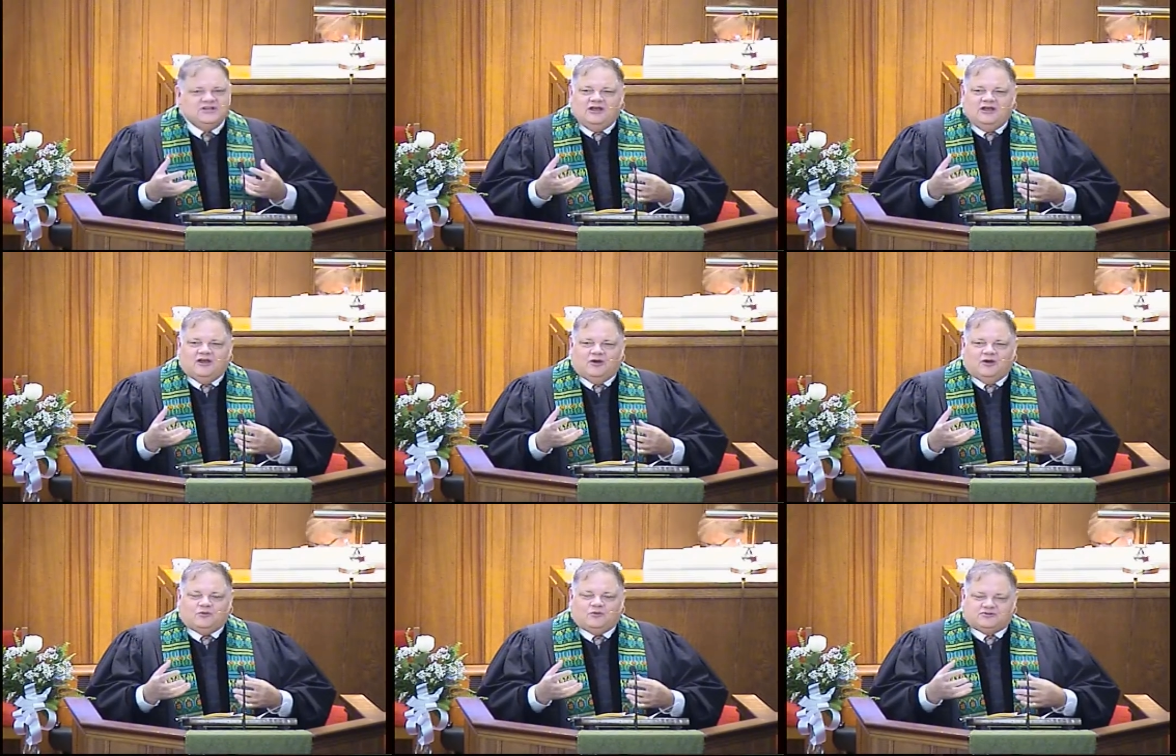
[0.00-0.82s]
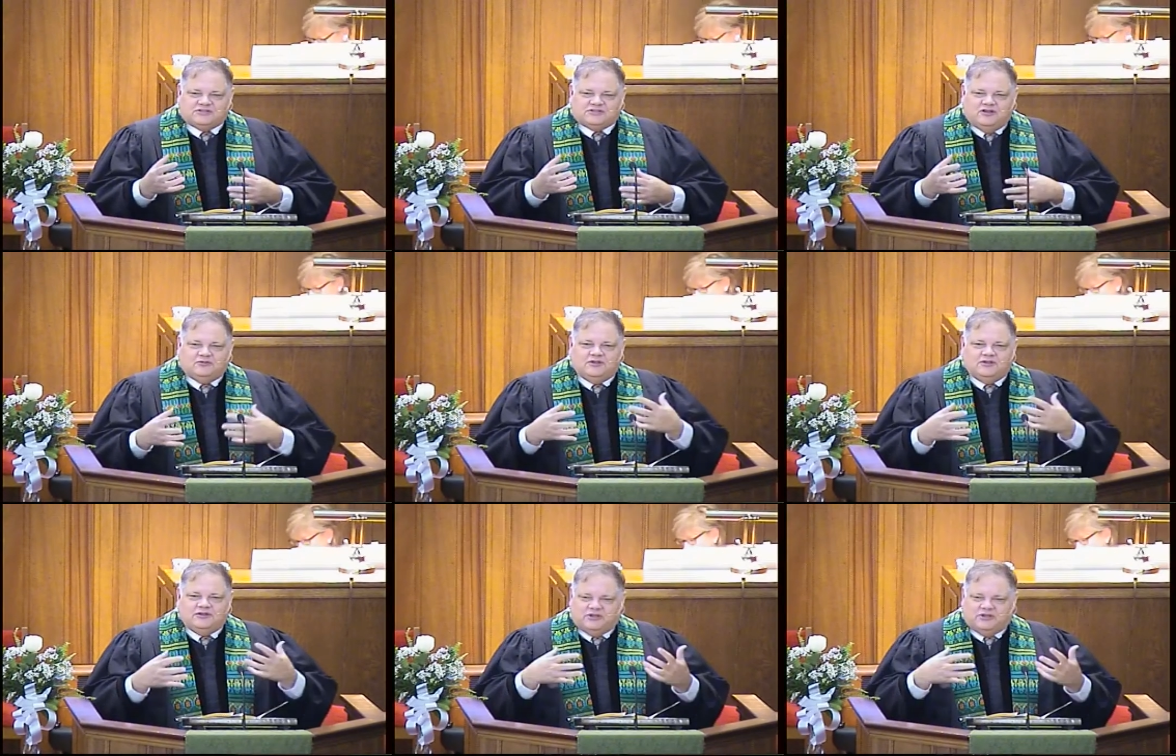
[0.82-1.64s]
uh, we're
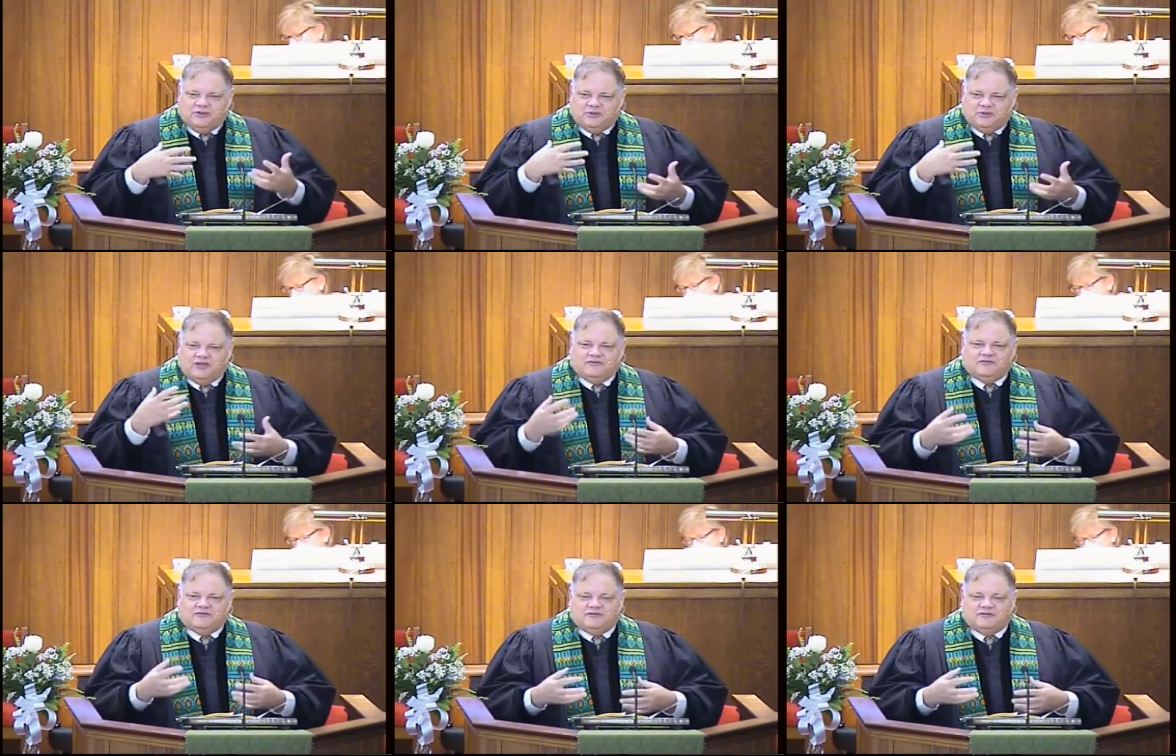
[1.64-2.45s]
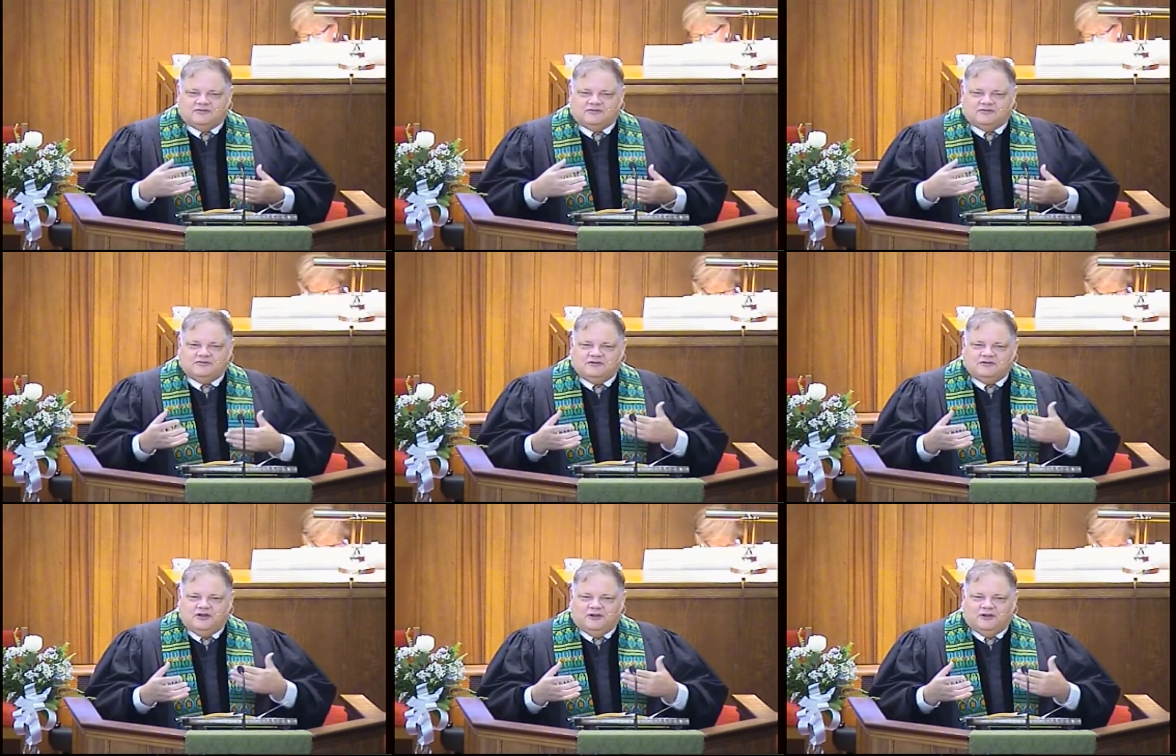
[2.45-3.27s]
slowly coming out of the
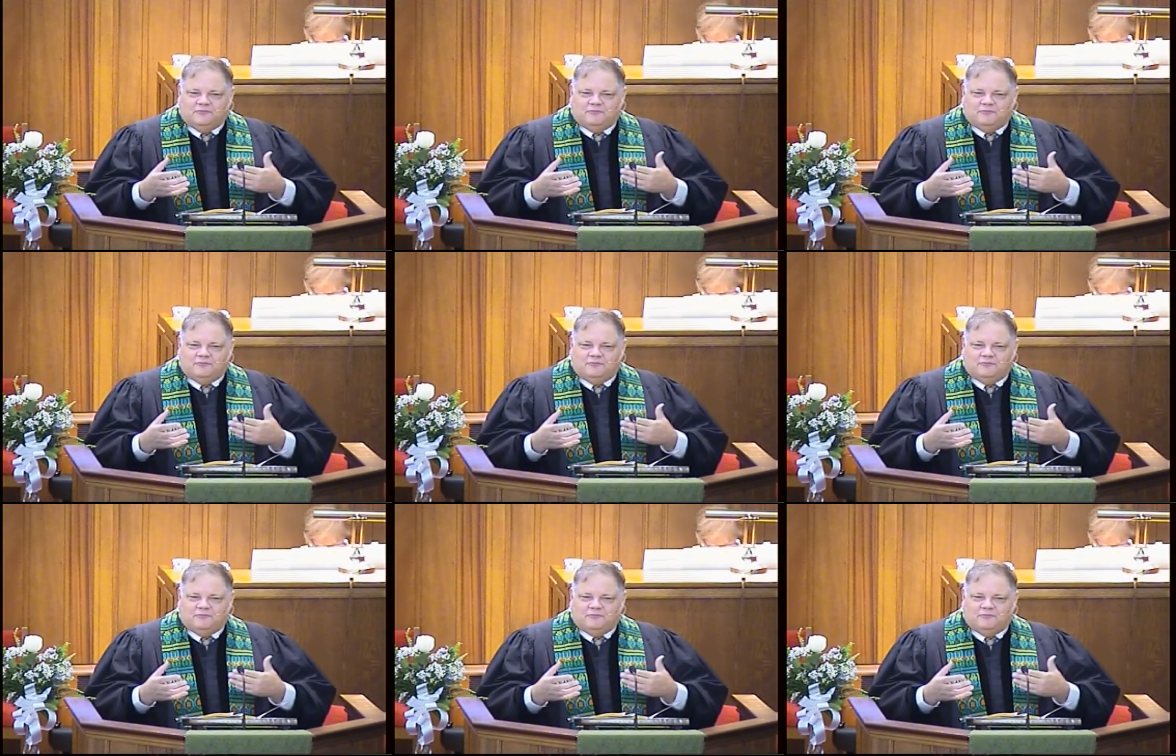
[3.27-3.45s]
uh,